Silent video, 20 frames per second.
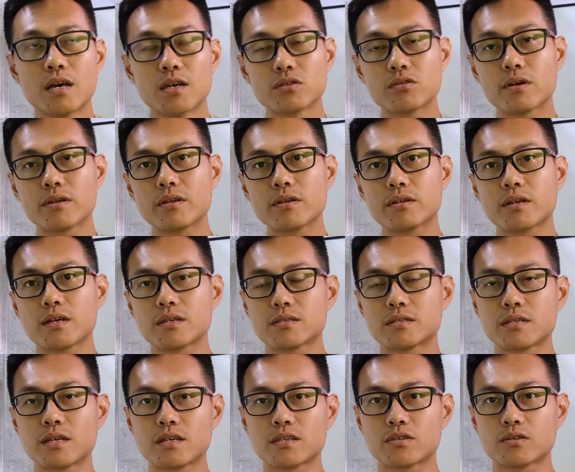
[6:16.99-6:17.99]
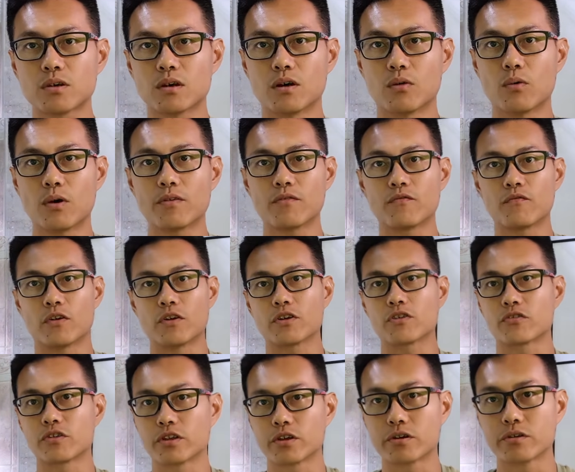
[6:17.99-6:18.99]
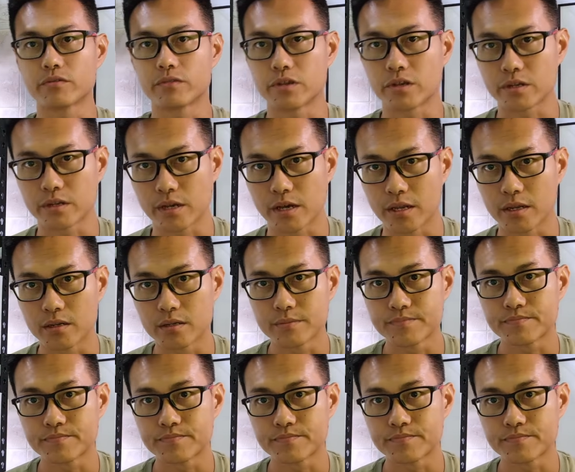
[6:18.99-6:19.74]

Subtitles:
So I think that's one very critical thing that